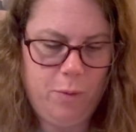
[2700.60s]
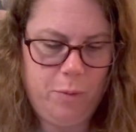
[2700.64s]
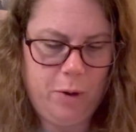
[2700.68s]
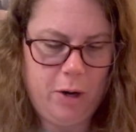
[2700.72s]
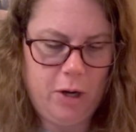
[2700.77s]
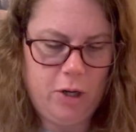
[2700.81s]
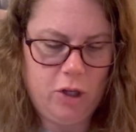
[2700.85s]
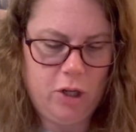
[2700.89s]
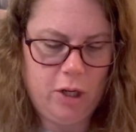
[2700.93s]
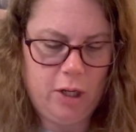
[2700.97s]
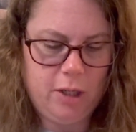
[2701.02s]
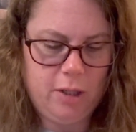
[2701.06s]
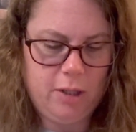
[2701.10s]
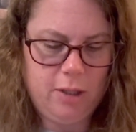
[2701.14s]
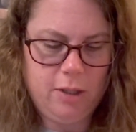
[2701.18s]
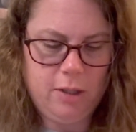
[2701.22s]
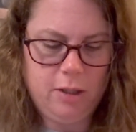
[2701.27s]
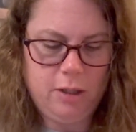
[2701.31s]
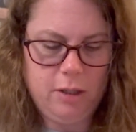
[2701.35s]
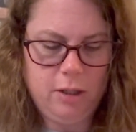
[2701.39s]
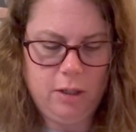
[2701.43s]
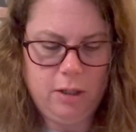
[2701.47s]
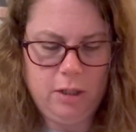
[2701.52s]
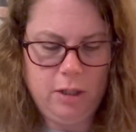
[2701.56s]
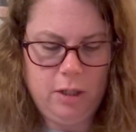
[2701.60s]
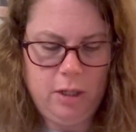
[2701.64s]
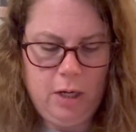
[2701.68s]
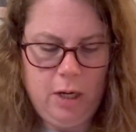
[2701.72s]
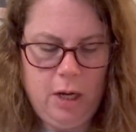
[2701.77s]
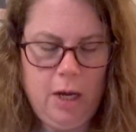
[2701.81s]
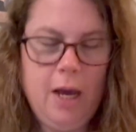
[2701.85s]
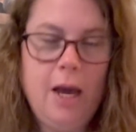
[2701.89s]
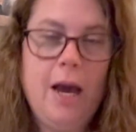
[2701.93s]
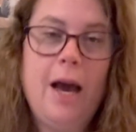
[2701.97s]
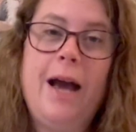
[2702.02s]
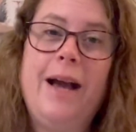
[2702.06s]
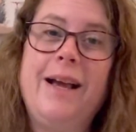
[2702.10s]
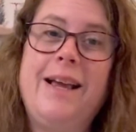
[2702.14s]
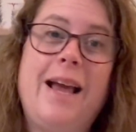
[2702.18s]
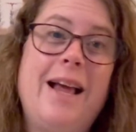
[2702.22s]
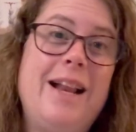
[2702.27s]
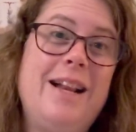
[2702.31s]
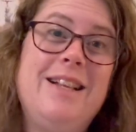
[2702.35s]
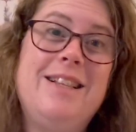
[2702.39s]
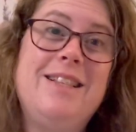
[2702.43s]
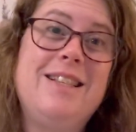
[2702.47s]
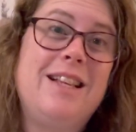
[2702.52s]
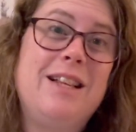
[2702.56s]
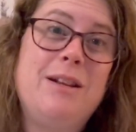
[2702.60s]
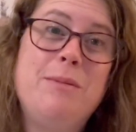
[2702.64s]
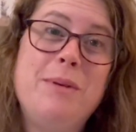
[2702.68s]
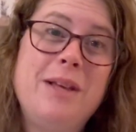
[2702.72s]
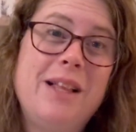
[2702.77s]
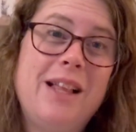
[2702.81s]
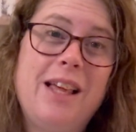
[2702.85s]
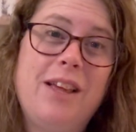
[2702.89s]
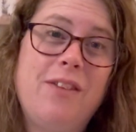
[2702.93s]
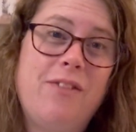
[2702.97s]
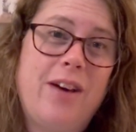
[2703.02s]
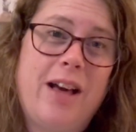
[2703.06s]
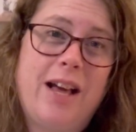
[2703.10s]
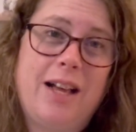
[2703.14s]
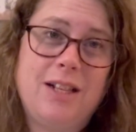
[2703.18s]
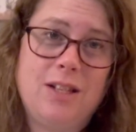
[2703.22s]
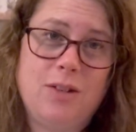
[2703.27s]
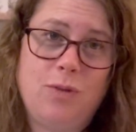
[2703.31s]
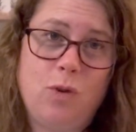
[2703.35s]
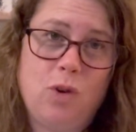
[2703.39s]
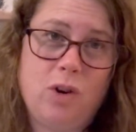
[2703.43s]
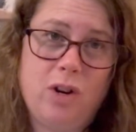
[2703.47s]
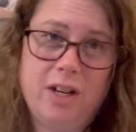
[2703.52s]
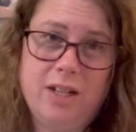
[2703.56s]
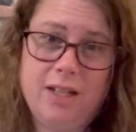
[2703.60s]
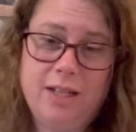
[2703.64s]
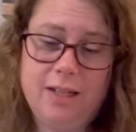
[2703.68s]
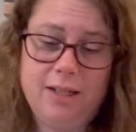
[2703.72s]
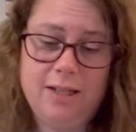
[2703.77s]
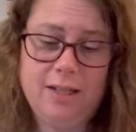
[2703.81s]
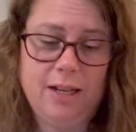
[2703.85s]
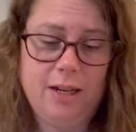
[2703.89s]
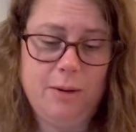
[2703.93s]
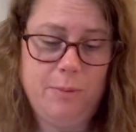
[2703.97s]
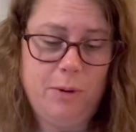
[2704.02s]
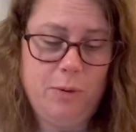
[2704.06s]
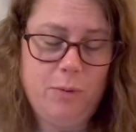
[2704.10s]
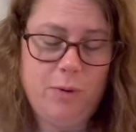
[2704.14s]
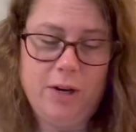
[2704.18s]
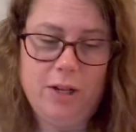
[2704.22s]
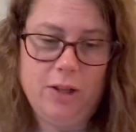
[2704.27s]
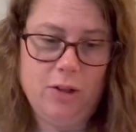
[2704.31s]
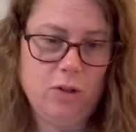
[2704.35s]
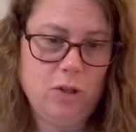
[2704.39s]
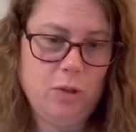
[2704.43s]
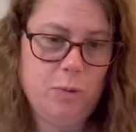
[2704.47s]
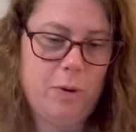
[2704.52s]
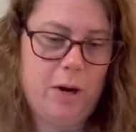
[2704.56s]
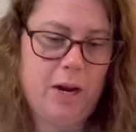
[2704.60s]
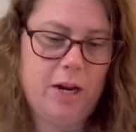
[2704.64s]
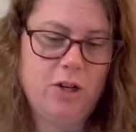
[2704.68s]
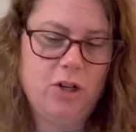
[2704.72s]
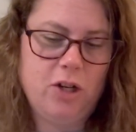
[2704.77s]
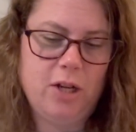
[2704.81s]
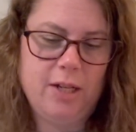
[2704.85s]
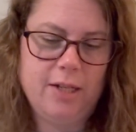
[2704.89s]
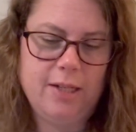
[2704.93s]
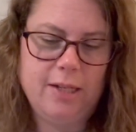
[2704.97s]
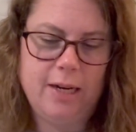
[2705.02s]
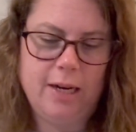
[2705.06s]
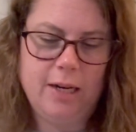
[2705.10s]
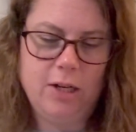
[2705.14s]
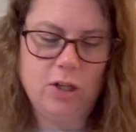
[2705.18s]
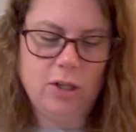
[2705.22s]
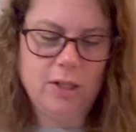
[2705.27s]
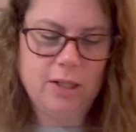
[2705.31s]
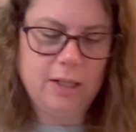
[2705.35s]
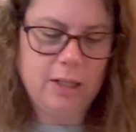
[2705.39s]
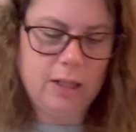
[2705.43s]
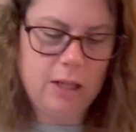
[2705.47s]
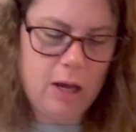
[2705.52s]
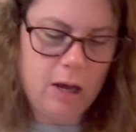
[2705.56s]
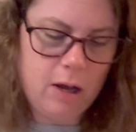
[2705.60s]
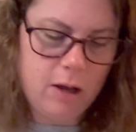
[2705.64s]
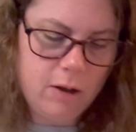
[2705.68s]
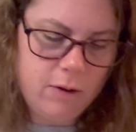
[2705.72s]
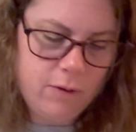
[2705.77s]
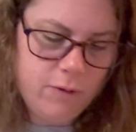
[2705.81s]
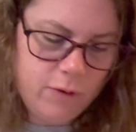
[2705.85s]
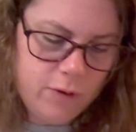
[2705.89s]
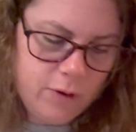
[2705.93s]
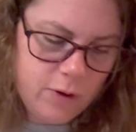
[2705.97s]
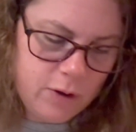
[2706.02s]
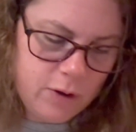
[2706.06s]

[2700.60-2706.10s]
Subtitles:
projects. Again, it's going to be like Fox Forest. It's going to be one of those projects that I just love.